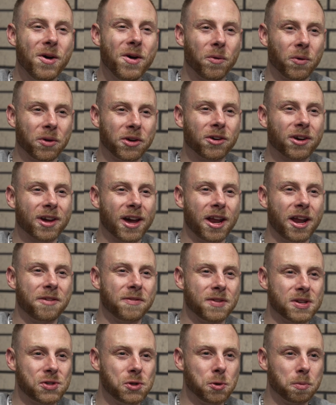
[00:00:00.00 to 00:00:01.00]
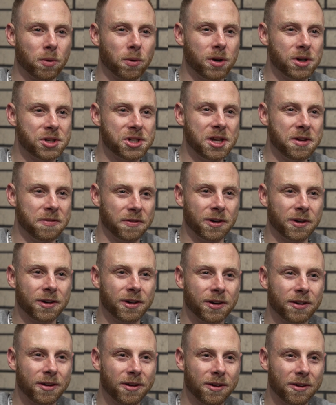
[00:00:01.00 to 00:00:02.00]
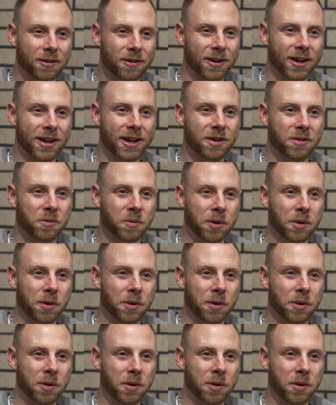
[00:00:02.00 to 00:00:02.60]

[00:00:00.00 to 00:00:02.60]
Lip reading: well, you're kind of a super achiever, right?